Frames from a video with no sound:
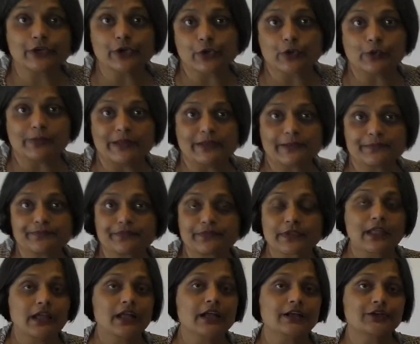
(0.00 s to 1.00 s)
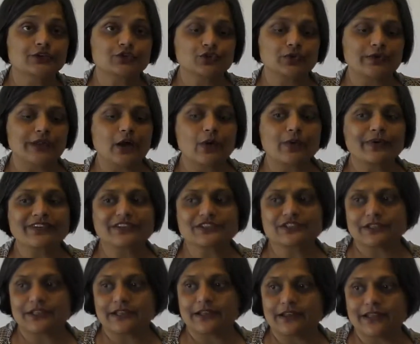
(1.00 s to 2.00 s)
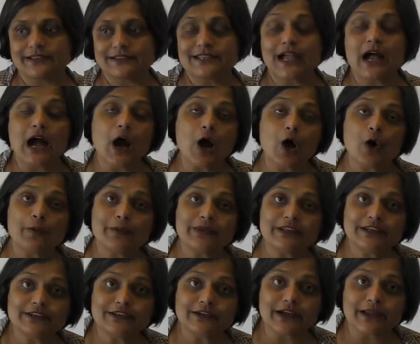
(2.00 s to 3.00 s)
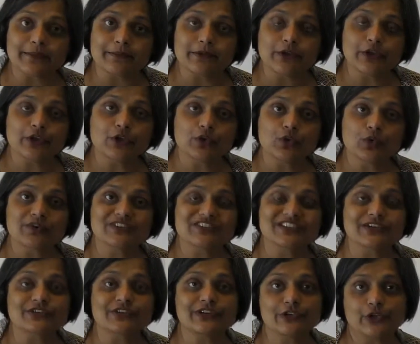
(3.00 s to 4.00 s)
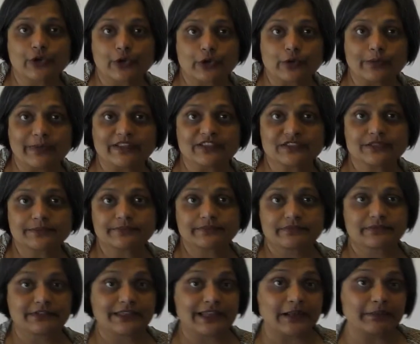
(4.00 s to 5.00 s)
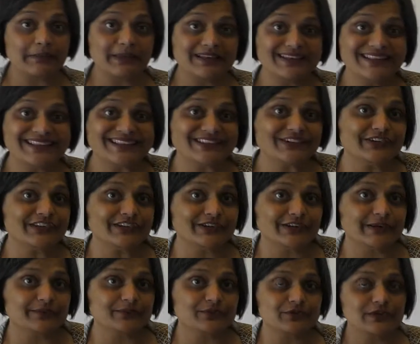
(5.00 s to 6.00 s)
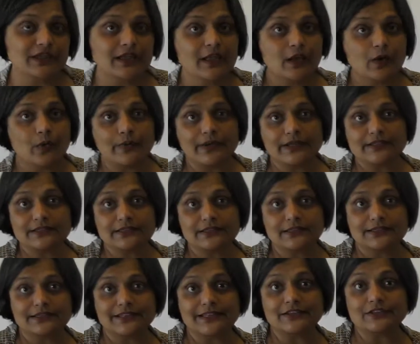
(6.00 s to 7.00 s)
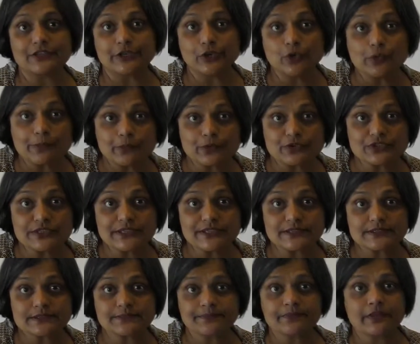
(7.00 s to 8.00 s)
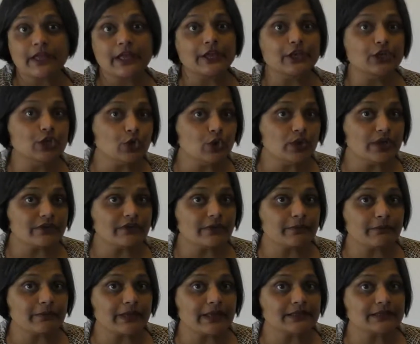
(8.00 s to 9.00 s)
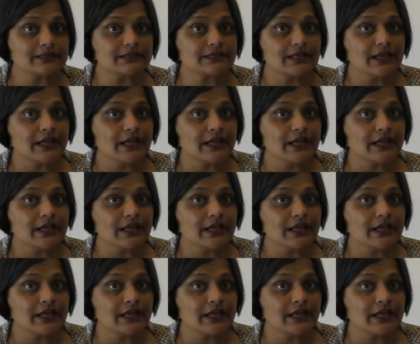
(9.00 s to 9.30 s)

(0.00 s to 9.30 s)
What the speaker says: document. So now question arises. How many times you generate documents? There are mainly 3 times. One, there is a new process, new equipment,